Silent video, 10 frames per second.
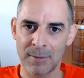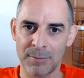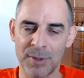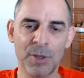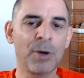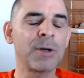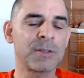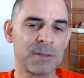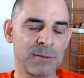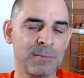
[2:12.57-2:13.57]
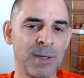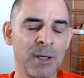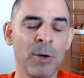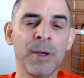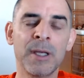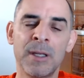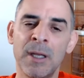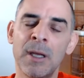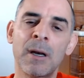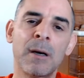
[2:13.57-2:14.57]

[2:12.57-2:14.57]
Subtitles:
Because by going in here,